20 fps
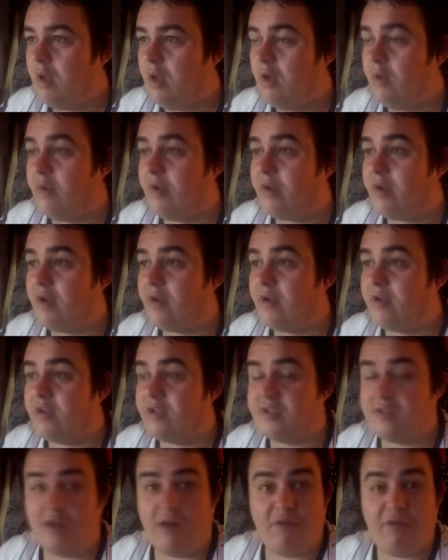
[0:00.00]
Oh, I'm going
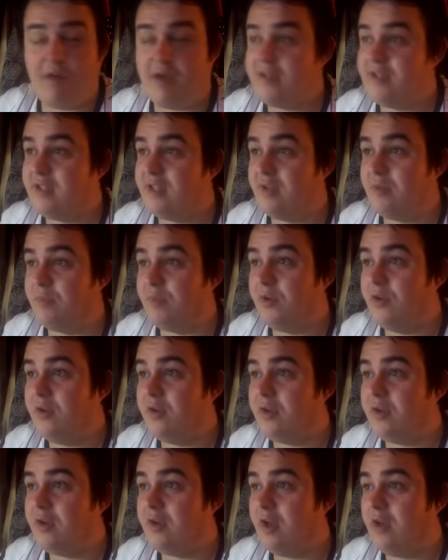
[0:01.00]
to start writing a
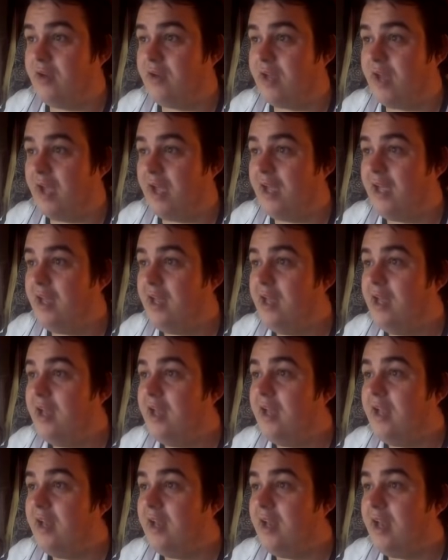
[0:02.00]
book? Okay.
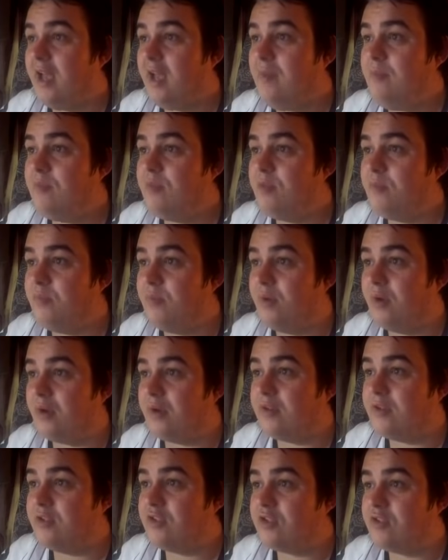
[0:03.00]
Name the
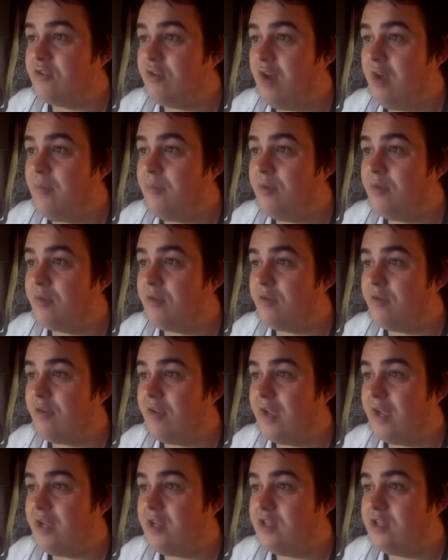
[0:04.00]
book. Describe your
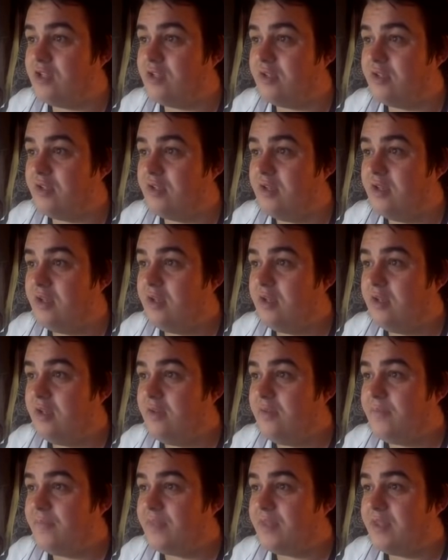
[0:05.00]
creation.
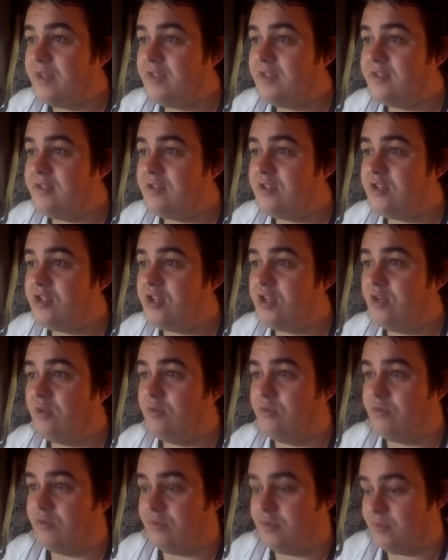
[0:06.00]
This is a
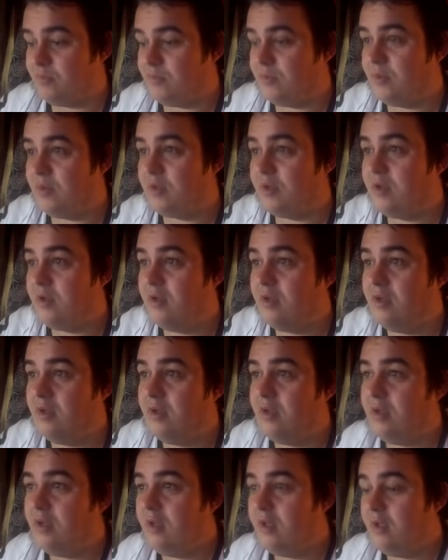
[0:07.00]
children's book.
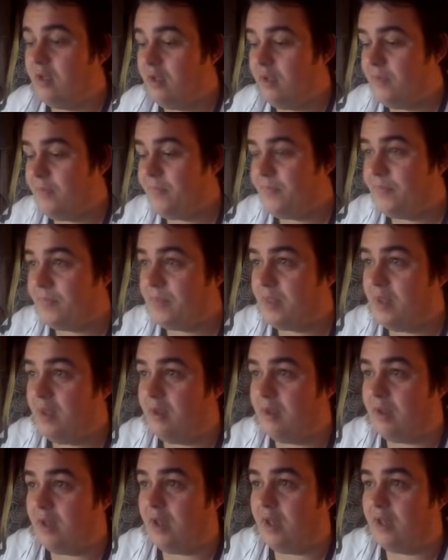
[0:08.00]

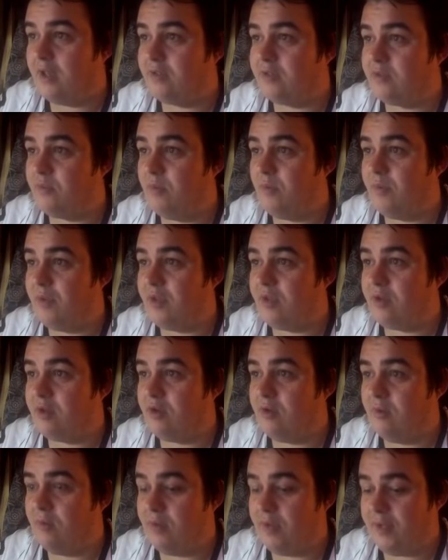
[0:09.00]
Okay, so what are we going to
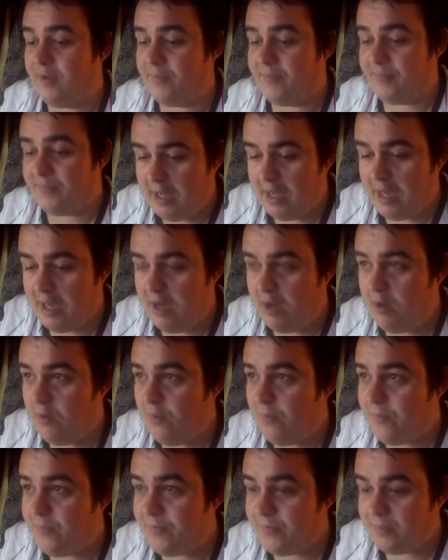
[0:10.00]
call it?
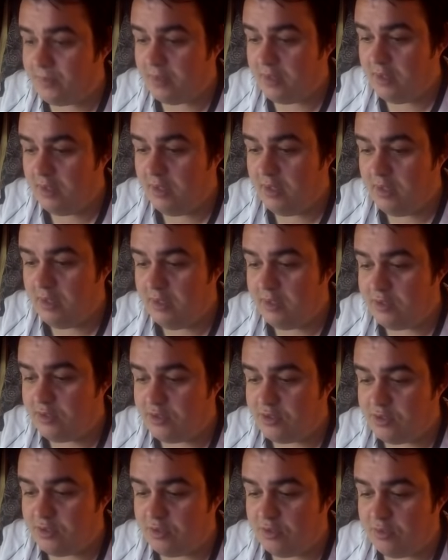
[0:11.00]
How
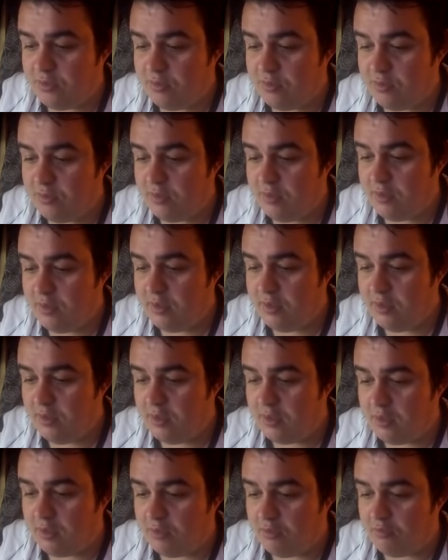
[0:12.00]
to
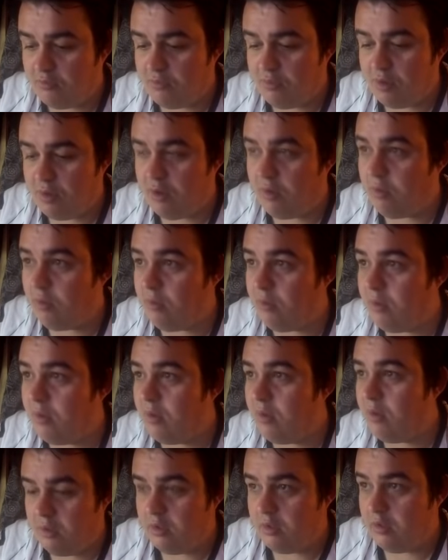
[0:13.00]
Grow
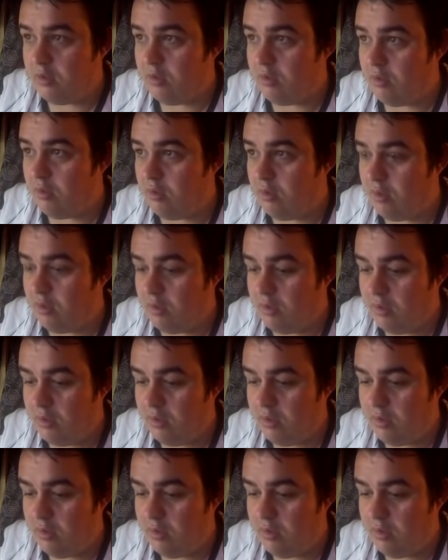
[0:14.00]
Your